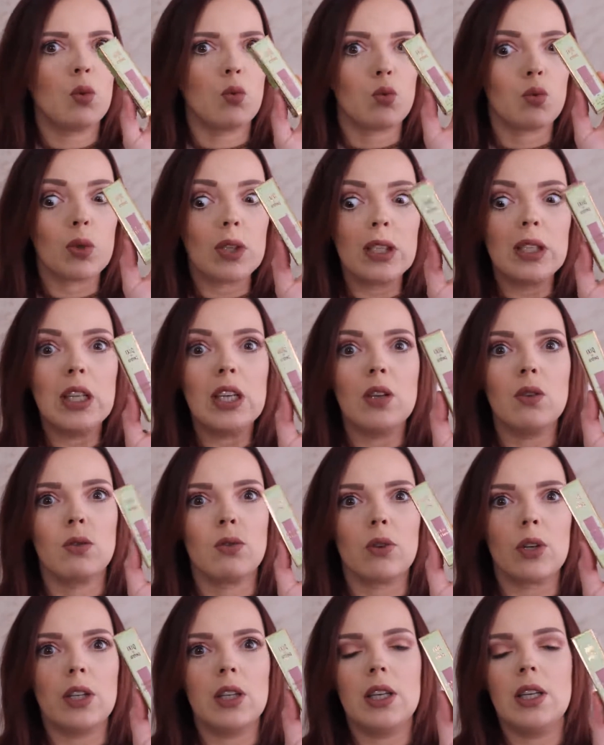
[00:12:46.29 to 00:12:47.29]
really,
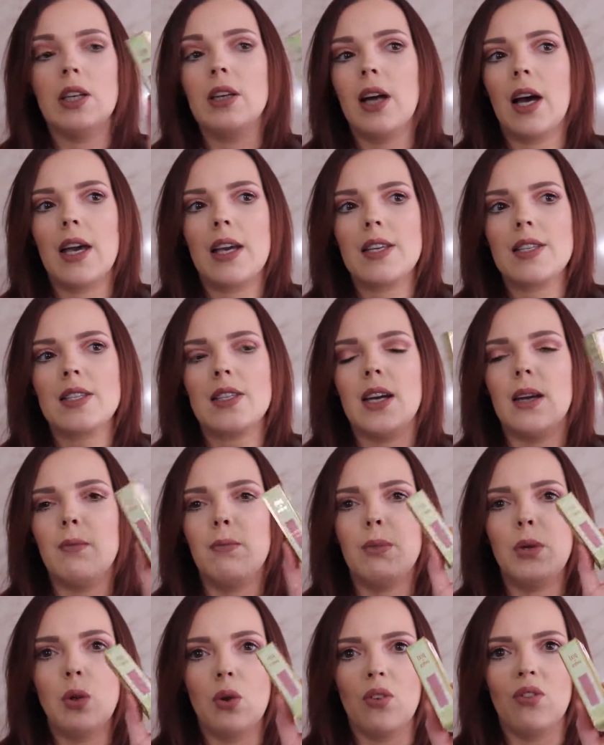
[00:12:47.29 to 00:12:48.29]
really nice
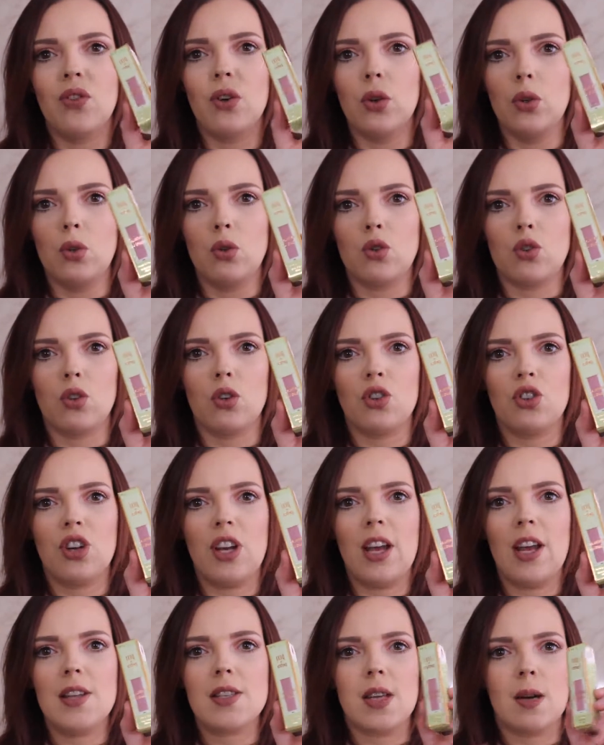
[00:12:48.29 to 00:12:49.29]
and beautiful neutral
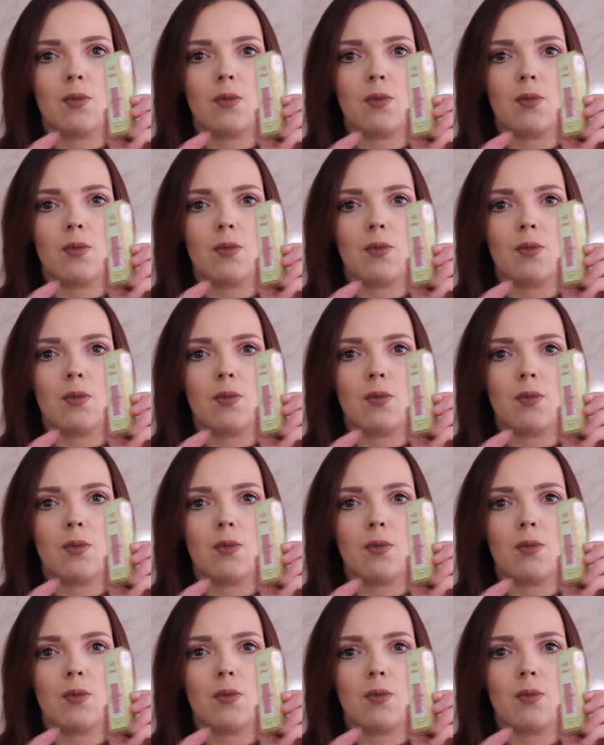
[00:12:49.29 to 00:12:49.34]
shades.